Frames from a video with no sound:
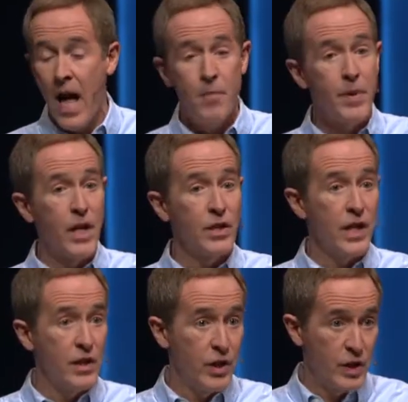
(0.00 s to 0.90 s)
And because
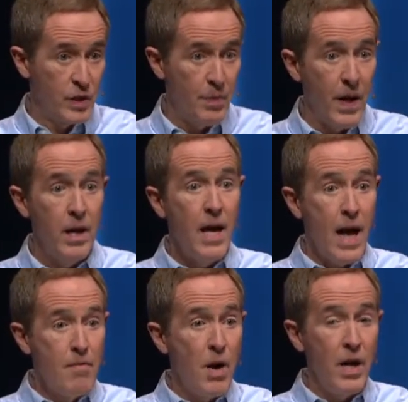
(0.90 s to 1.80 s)
he took spit
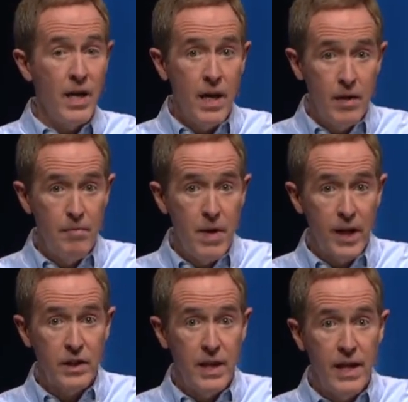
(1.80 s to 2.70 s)
and mud and he
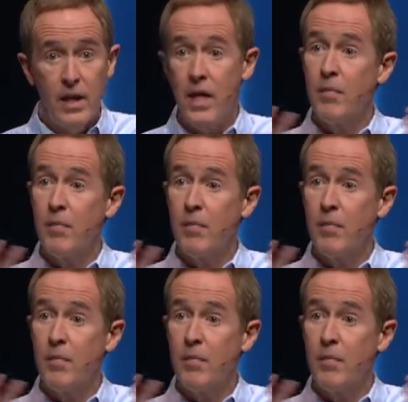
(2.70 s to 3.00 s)
mixed and kneaded,